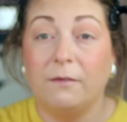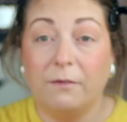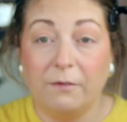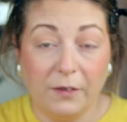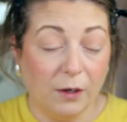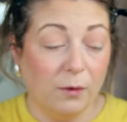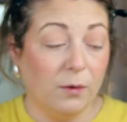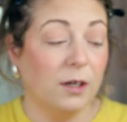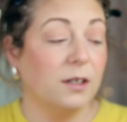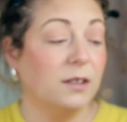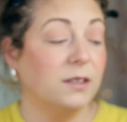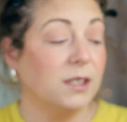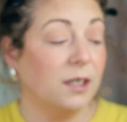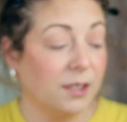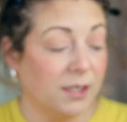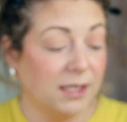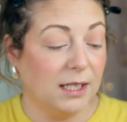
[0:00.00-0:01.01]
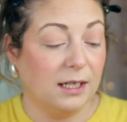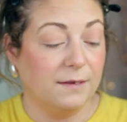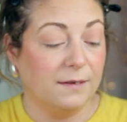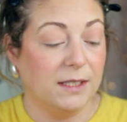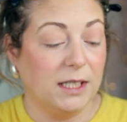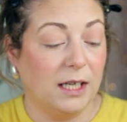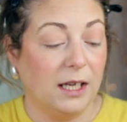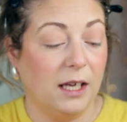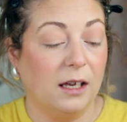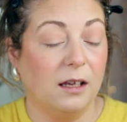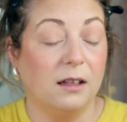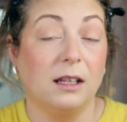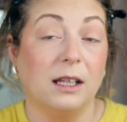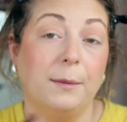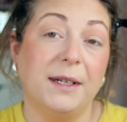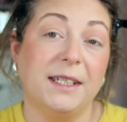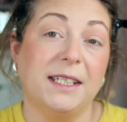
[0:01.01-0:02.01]
viewers are sick of seeing
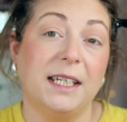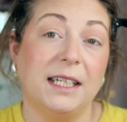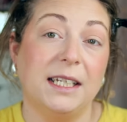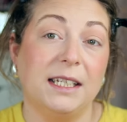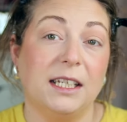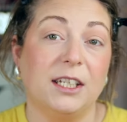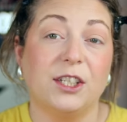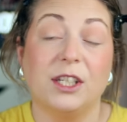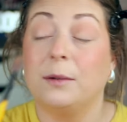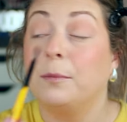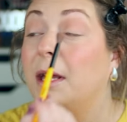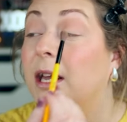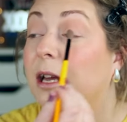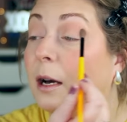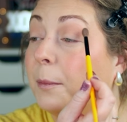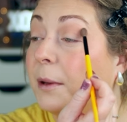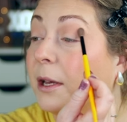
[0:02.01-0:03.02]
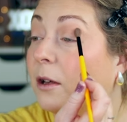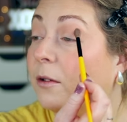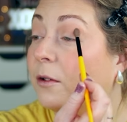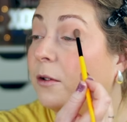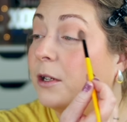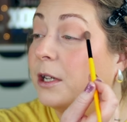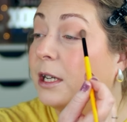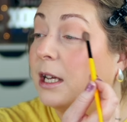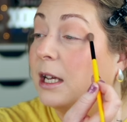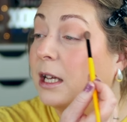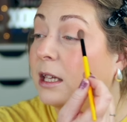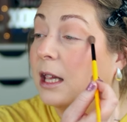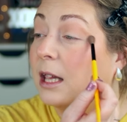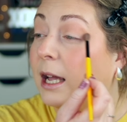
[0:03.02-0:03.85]
limited edition makeup included in,